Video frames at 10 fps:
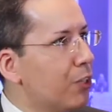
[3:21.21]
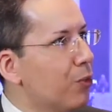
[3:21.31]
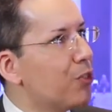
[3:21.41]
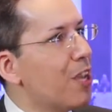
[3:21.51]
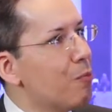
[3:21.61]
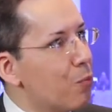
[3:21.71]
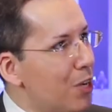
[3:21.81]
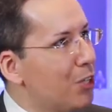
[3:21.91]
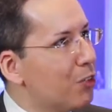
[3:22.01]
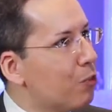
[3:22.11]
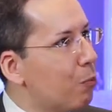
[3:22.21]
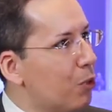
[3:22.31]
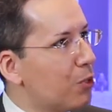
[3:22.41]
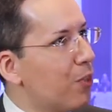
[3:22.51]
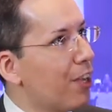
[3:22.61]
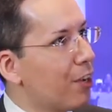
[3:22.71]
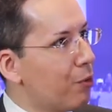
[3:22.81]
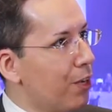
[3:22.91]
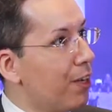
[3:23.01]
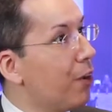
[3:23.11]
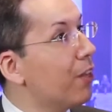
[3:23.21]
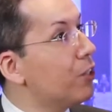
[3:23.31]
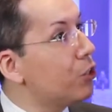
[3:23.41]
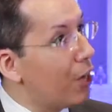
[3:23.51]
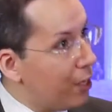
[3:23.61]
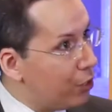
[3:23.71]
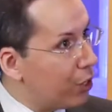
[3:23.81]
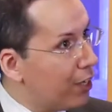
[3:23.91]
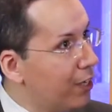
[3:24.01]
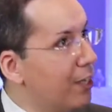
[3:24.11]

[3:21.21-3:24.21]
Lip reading: to the same region for most of their career. Now that's changing.